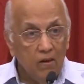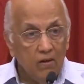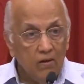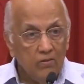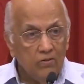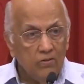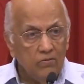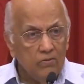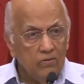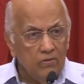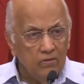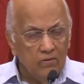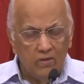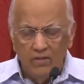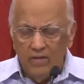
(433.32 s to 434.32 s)
so
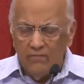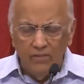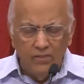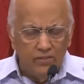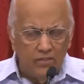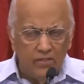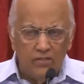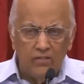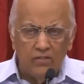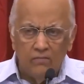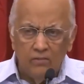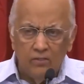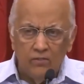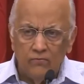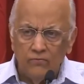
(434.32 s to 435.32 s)
the devil's
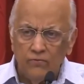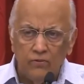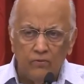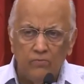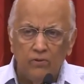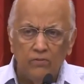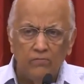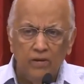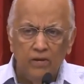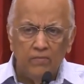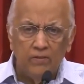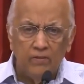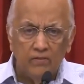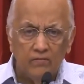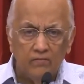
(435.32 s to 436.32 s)
determined to fool both
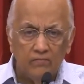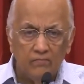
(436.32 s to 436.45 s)
people.